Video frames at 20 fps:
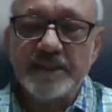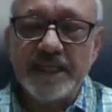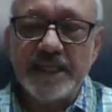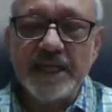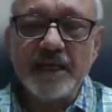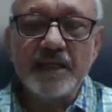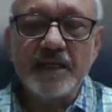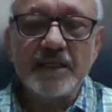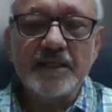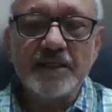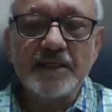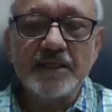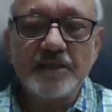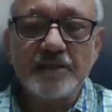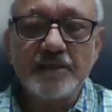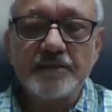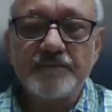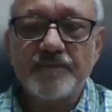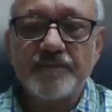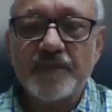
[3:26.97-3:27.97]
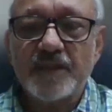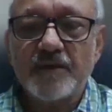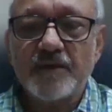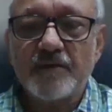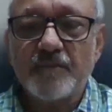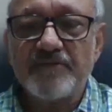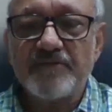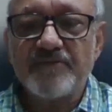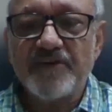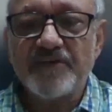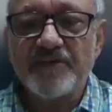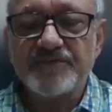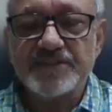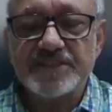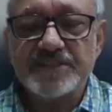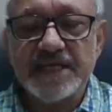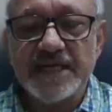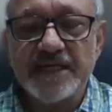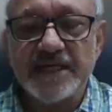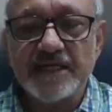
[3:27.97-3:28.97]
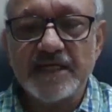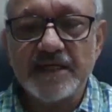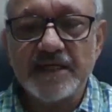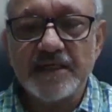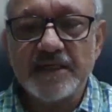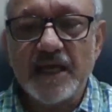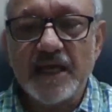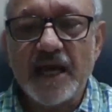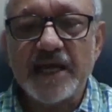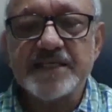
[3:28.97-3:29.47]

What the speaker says: till my fifth standard.